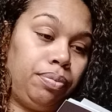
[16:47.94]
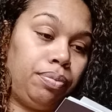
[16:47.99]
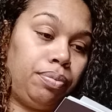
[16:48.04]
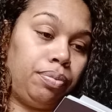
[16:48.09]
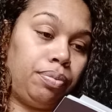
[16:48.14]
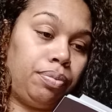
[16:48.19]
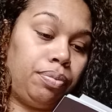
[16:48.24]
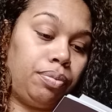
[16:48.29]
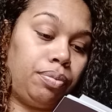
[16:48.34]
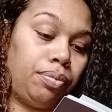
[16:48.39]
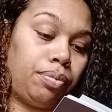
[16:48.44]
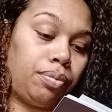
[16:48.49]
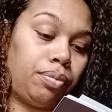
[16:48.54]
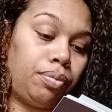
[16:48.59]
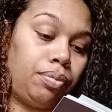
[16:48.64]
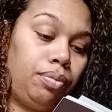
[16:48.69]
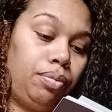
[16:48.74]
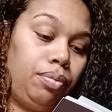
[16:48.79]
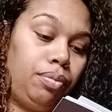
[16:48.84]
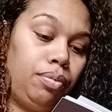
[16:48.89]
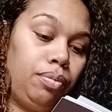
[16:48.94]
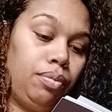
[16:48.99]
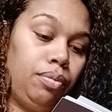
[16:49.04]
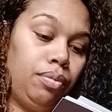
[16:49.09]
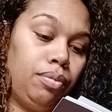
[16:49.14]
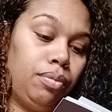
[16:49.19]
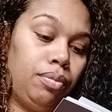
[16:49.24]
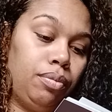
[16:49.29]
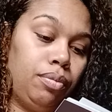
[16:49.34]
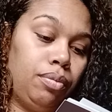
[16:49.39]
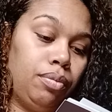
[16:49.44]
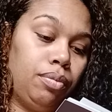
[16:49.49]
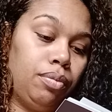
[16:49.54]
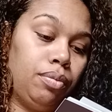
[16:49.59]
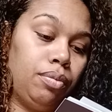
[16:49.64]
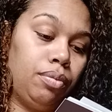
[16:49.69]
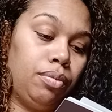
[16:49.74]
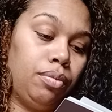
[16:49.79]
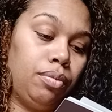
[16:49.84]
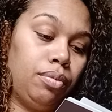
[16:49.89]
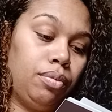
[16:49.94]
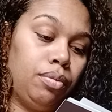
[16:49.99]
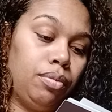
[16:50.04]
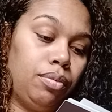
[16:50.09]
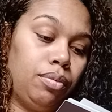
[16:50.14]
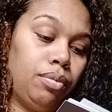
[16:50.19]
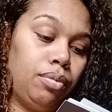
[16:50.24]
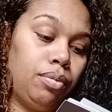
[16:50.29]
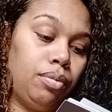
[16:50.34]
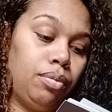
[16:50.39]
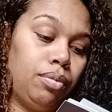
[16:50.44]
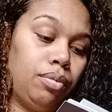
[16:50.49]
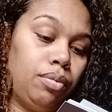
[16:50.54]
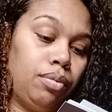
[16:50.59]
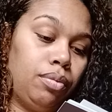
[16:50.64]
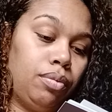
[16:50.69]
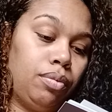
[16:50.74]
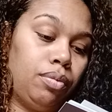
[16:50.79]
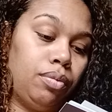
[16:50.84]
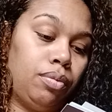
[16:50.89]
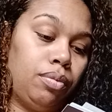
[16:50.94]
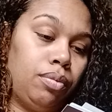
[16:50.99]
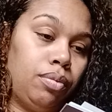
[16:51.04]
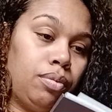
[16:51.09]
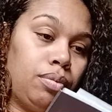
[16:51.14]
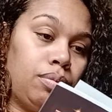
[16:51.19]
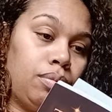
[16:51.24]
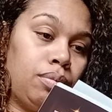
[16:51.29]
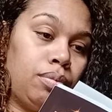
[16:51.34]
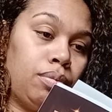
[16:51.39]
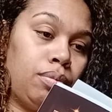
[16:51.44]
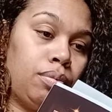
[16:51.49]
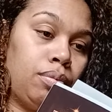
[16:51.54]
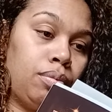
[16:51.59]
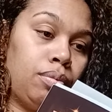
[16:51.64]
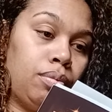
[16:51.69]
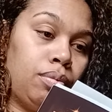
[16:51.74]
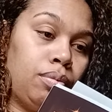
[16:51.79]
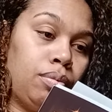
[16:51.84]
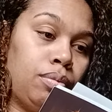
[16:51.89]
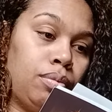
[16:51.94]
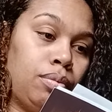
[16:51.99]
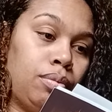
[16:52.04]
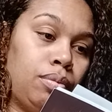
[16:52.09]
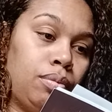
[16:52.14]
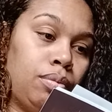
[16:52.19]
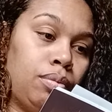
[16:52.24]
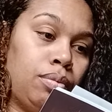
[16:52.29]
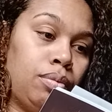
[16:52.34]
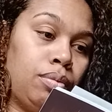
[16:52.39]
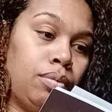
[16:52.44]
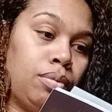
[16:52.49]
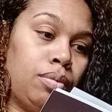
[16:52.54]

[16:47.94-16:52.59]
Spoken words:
Nobody speaks.